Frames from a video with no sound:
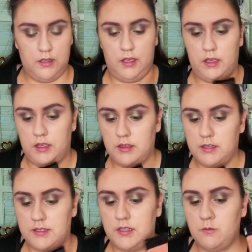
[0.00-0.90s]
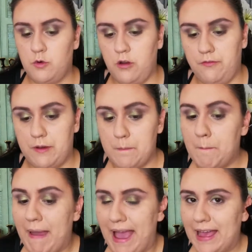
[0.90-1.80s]
And this is more of a
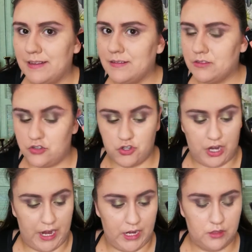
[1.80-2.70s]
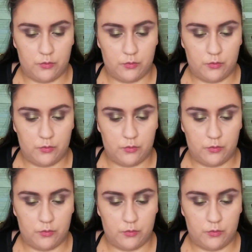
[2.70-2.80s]
matte shade.